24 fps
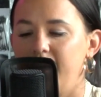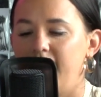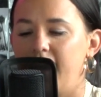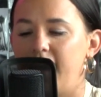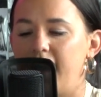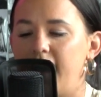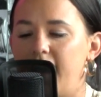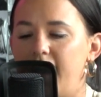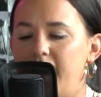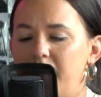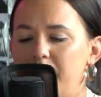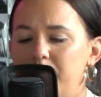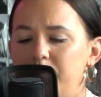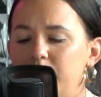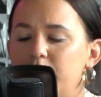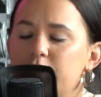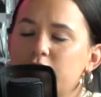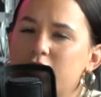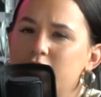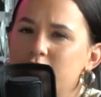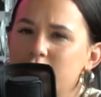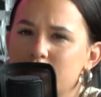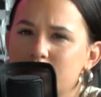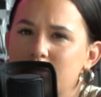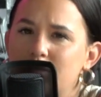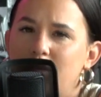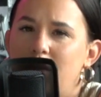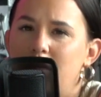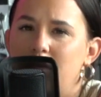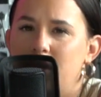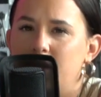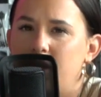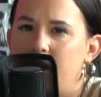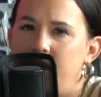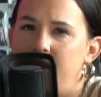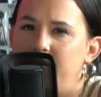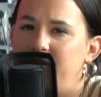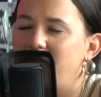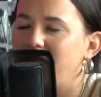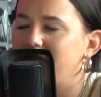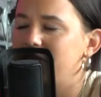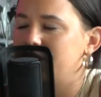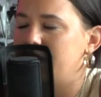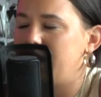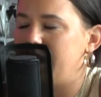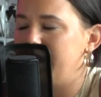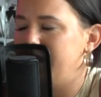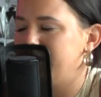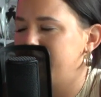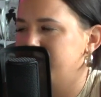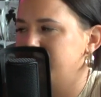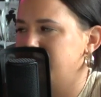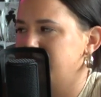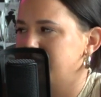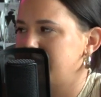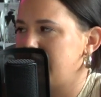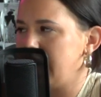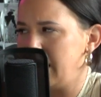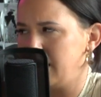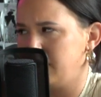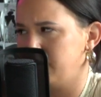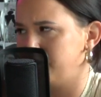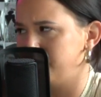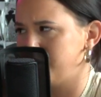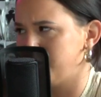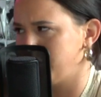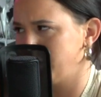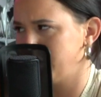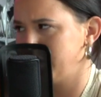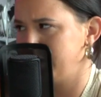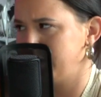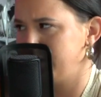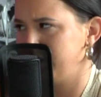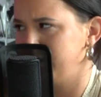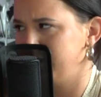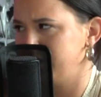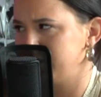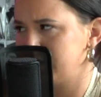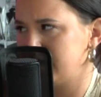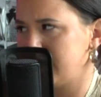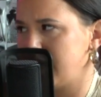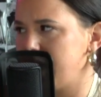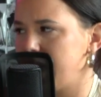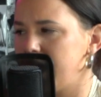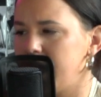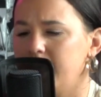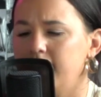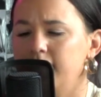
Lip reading: But they just wrote it off of California slang.